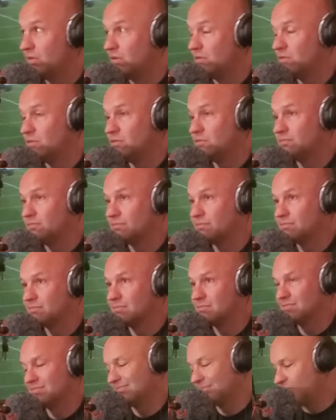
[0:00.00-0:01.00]

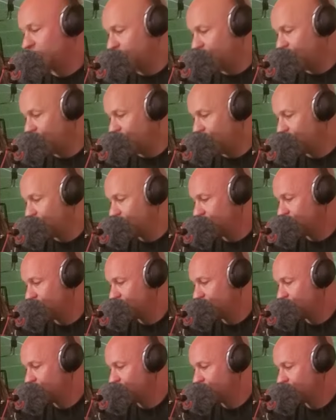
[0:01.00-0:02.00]

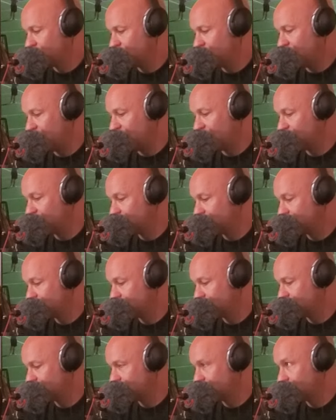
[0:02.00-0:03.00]

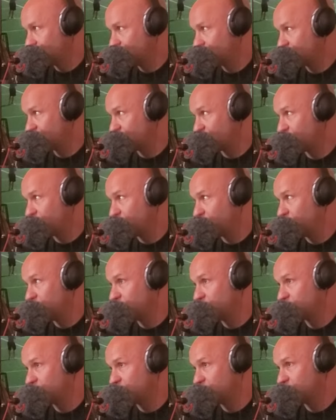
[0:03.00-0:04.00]

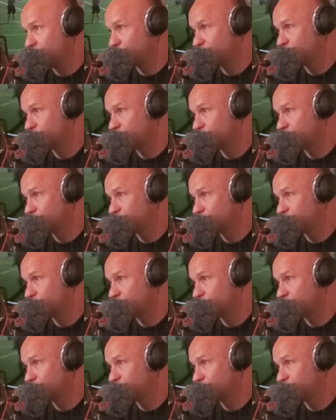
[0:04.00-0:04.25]
This person isn't speaking.